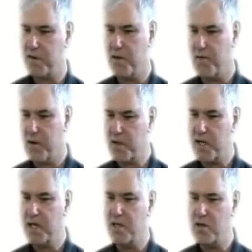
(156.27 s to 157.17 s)
So the first
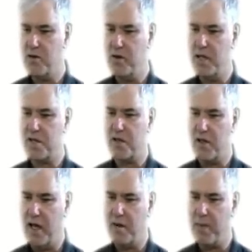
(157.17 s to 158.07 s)
thing to do is to
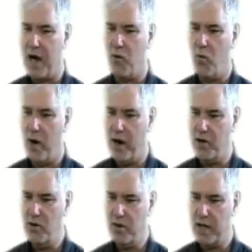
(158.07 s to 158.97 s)
think about where
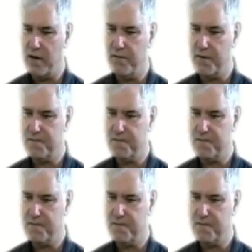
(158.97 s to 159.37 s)
you live